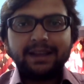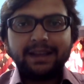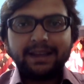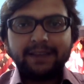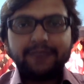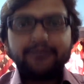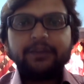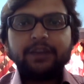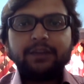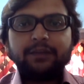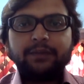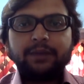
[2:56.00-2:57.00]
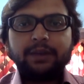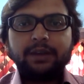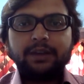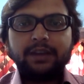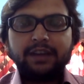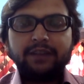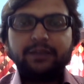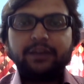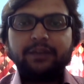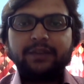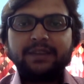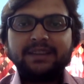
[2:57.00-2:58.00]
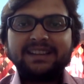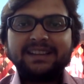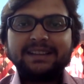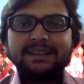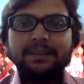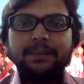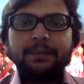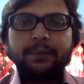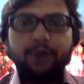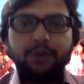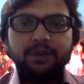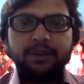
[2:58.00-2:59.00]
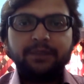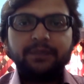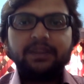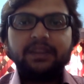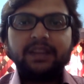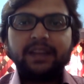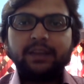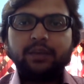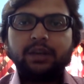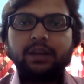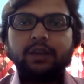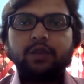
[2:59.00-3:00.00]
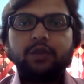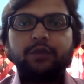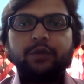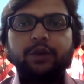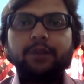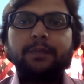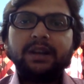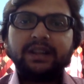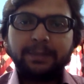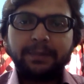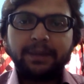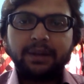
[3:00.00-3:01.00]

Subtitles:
If we are facing some problem, then only go for multiple